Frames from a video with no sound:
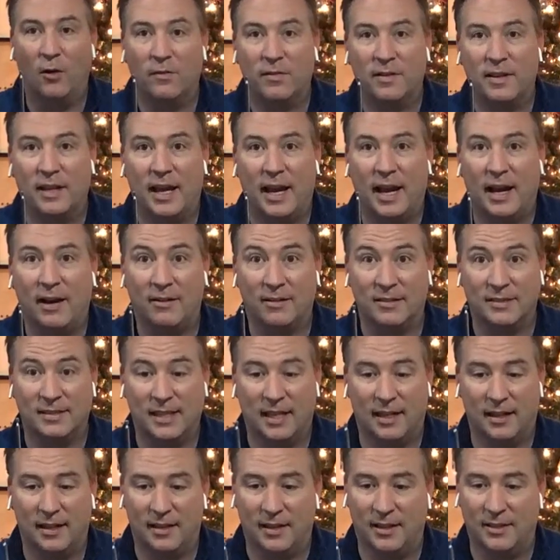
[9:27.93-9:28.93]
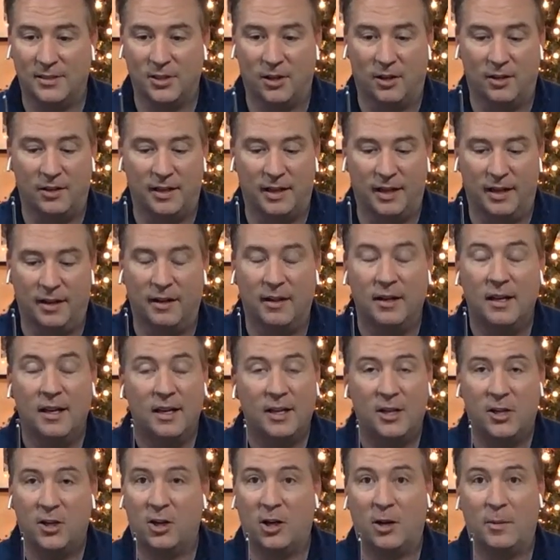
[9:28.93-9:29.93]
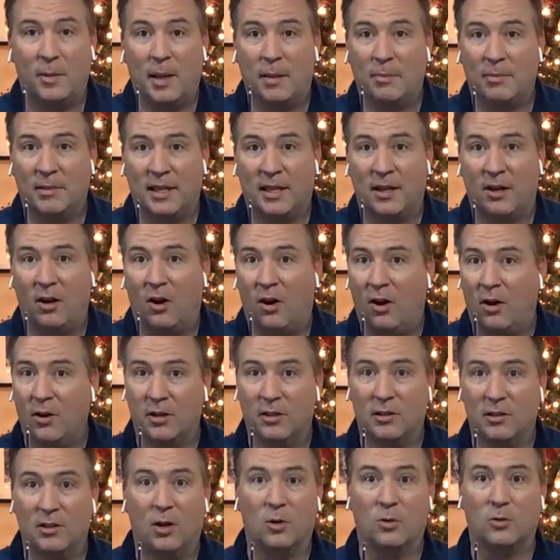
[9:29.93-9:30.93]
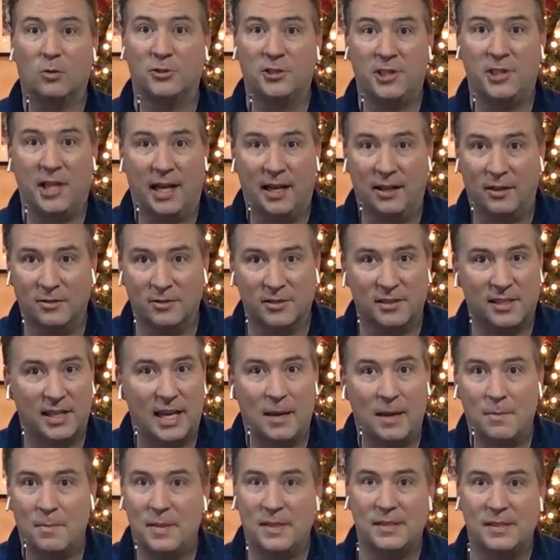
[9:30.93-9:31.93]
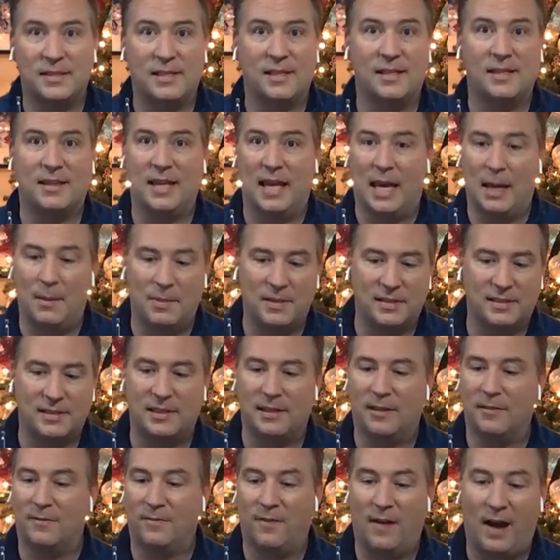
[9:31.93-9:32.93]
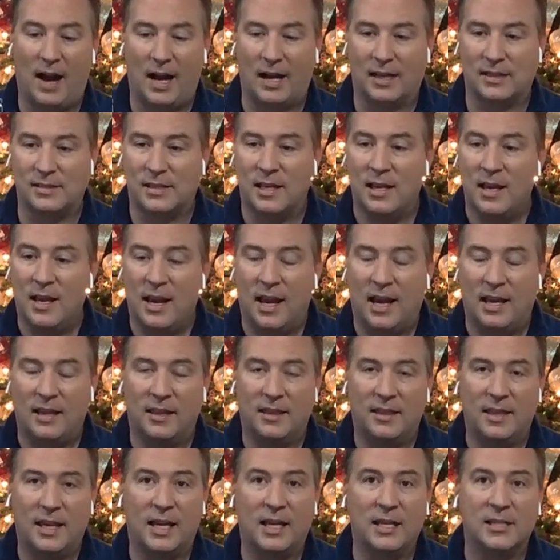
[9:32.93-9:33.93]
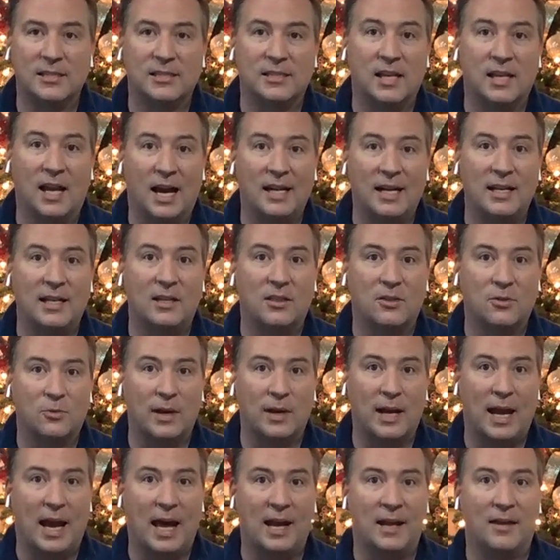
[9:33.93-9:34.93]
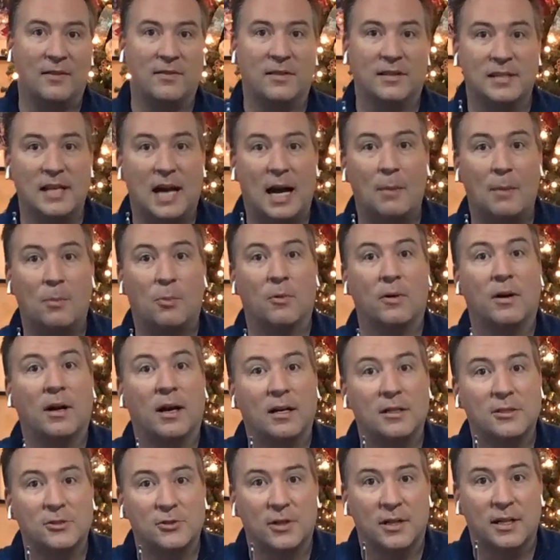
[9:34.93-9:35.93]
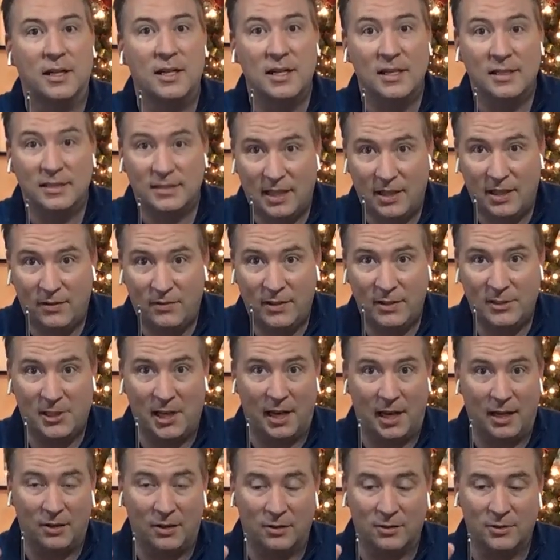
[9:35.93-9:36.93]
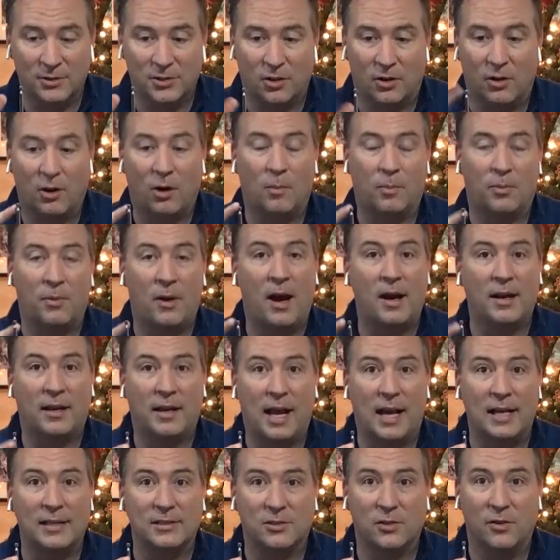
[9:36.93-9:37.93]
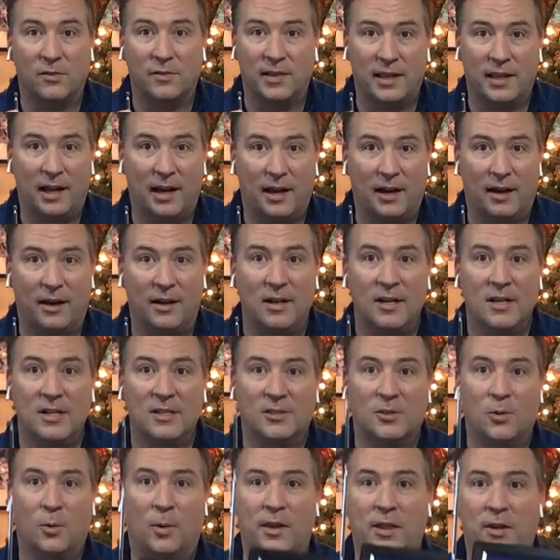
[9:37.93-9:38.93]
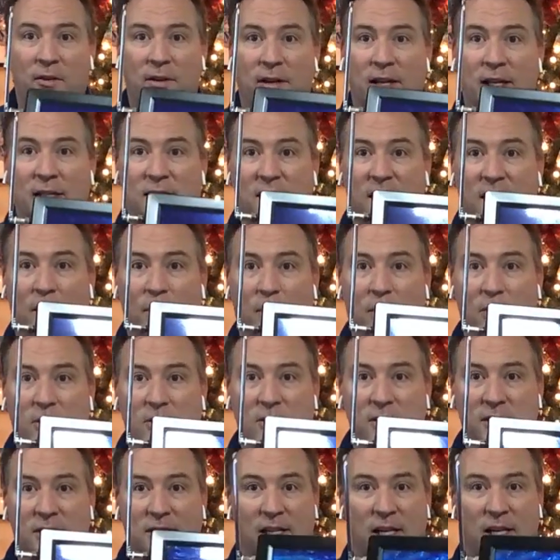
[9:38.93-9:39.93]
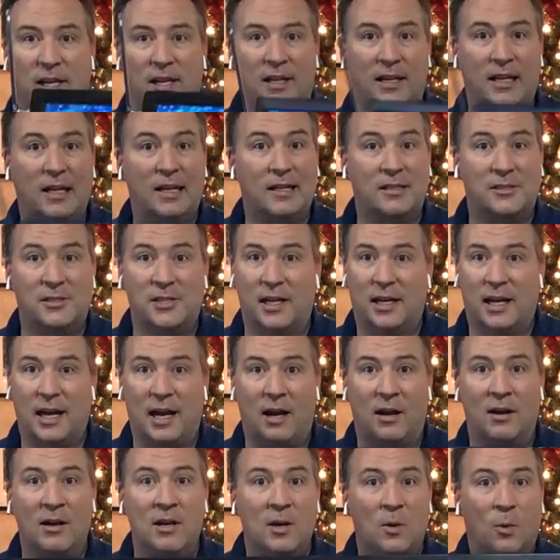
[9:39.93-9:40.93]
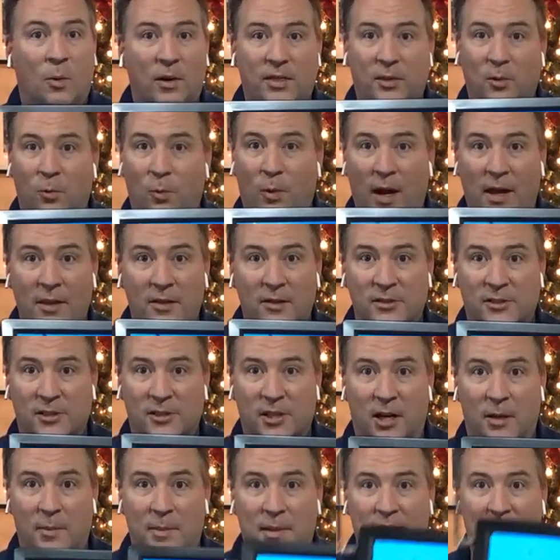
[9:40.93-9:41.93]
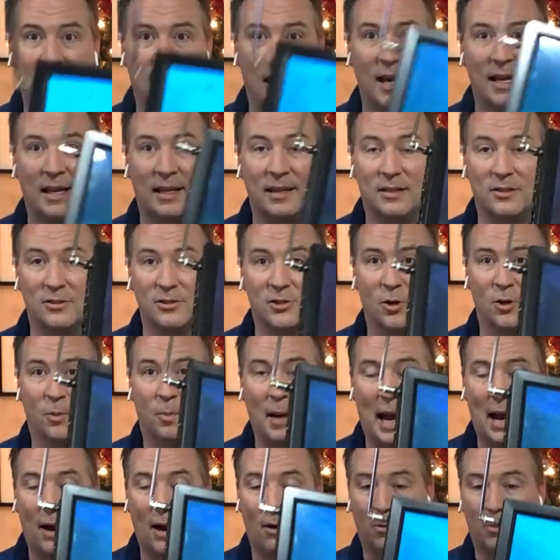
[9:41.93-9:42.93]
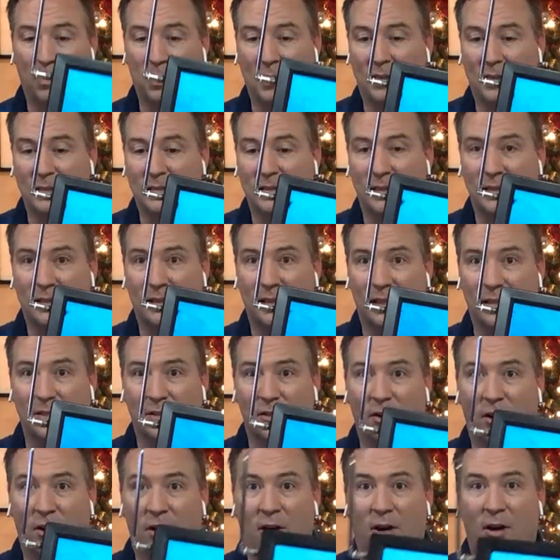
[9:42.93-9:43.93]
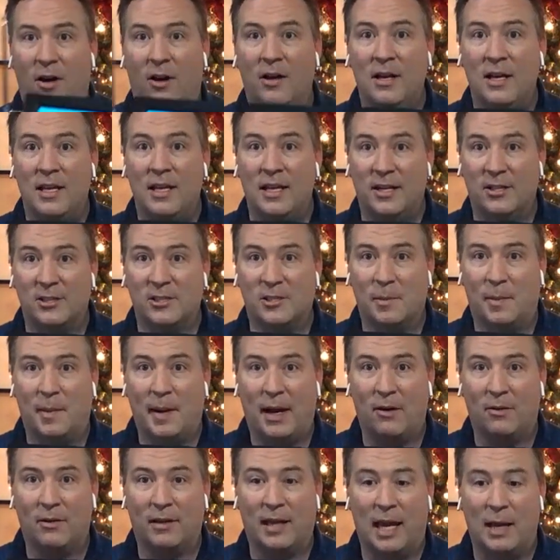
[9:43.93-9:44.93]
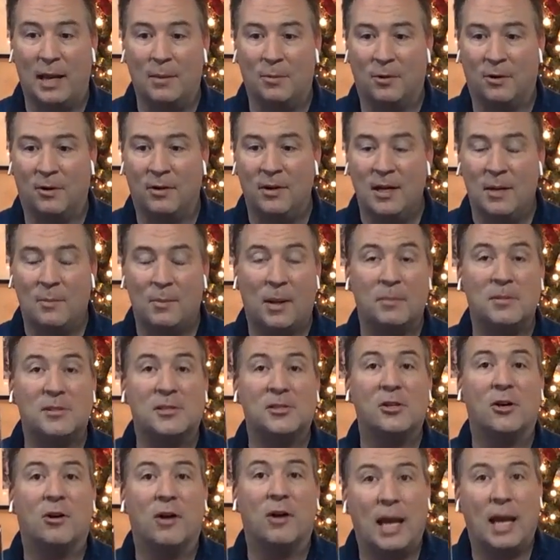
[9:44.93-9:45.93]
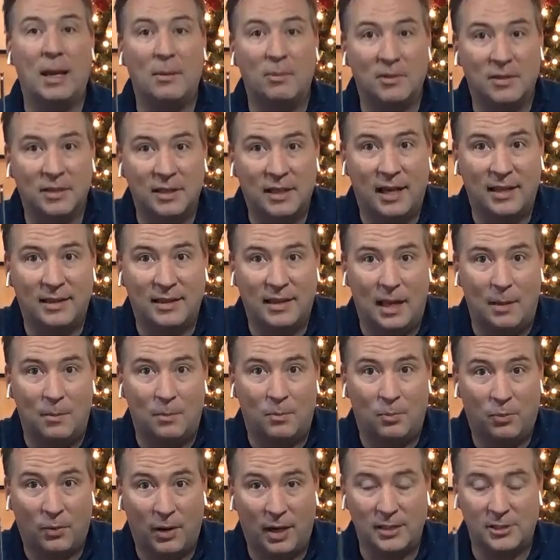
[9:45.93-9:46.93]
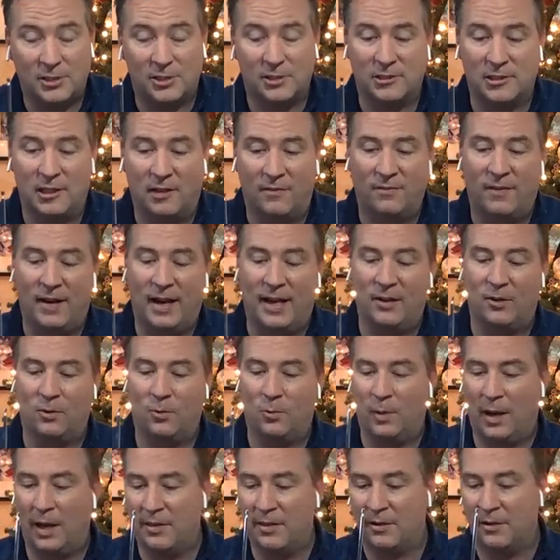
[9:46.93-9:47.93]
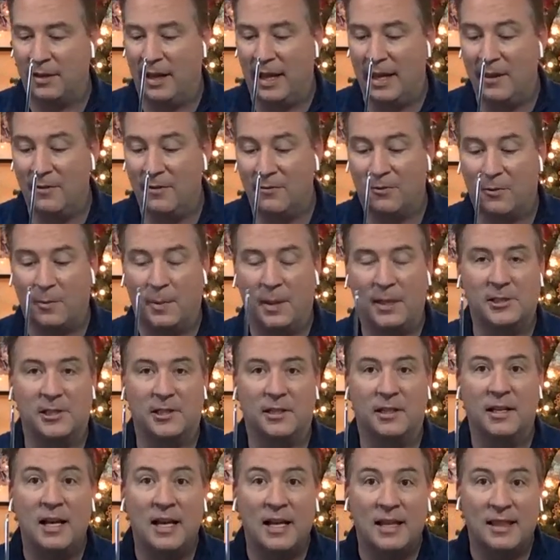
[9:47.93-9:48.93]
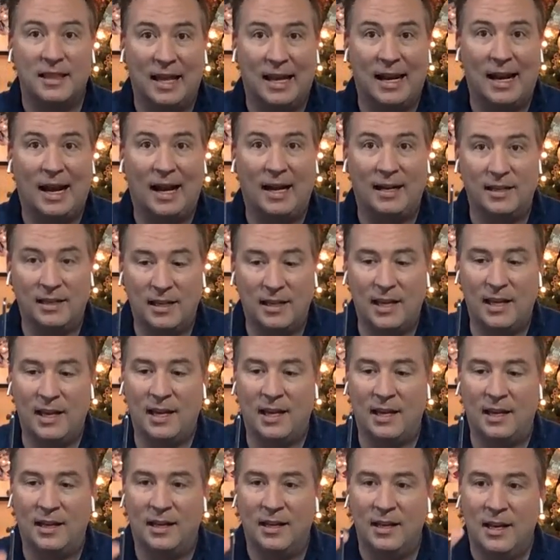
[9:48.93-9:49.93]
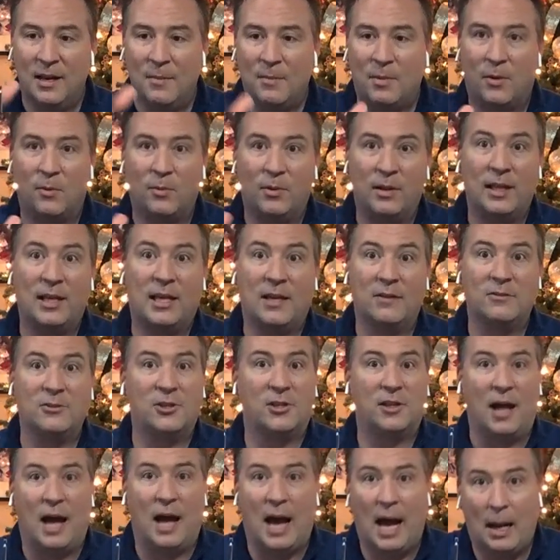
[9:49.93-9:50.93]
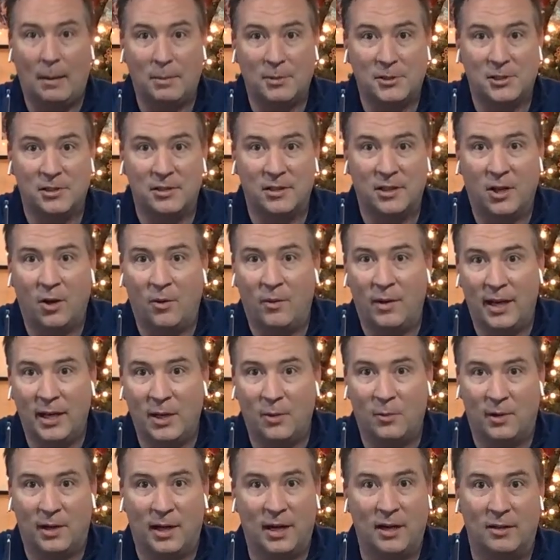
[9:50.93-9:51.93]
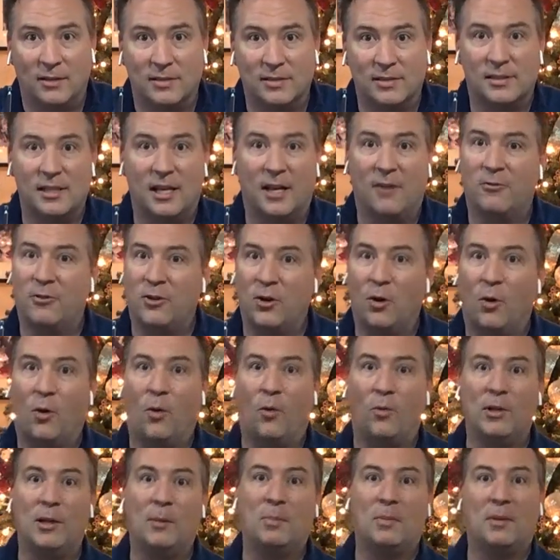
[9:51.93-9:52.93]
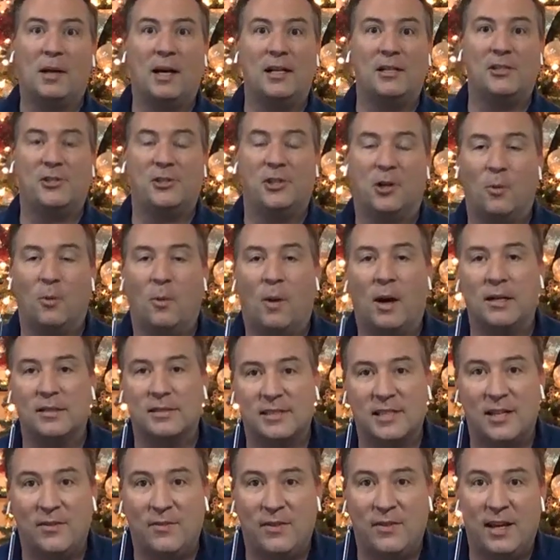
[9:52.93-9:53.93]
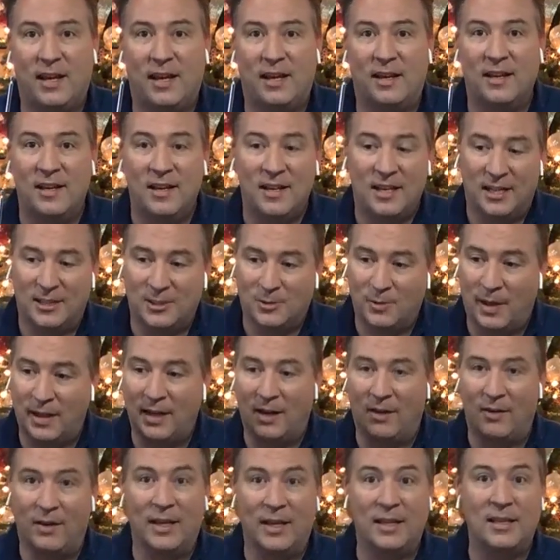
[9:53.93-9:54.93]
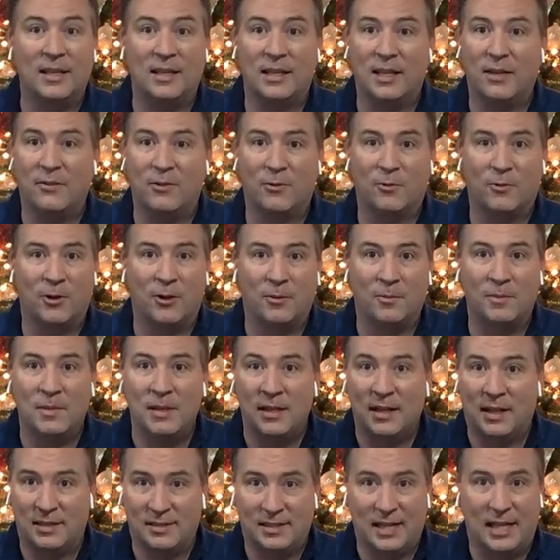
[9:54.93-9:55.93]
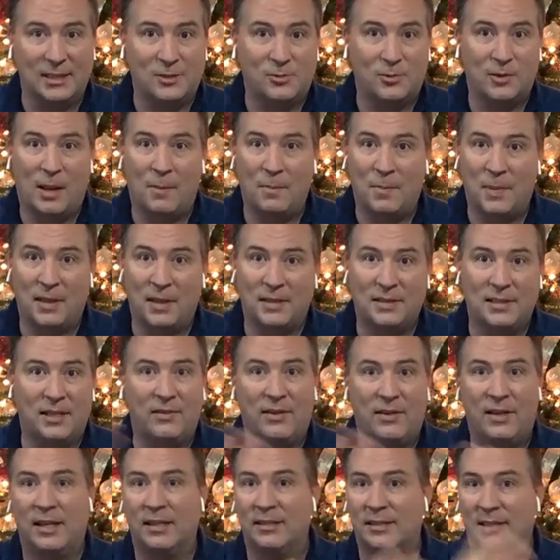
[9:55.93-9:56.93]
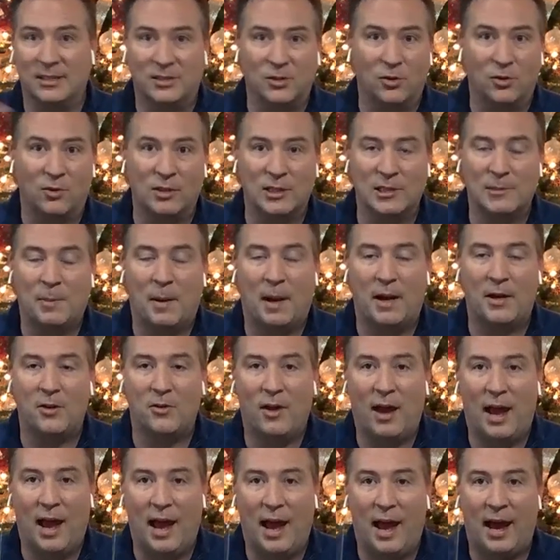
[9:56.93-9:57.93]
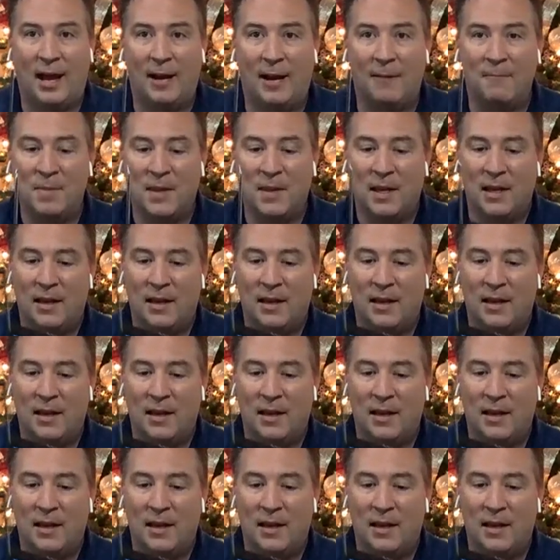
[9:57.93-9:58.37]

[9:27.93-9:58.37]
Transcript: over the air antenna that's on here, you're going to be able to get all your local channels the NBC, the ABC, the Fox. And the thing is, 93 out of the top 100 TV channels are all broadcast over the air. So whether it is an emergency, you need to check out what the weather is going to be like. There's no power plugged into this at all. Here's the power cable, but I'm still able to get that precious, that vital weather, that information that I need. But it really gives you the option to go anywhere else. If the only place you can watch TV is right now in the living room, because that's that's where that big TV is. That's the only spot you had.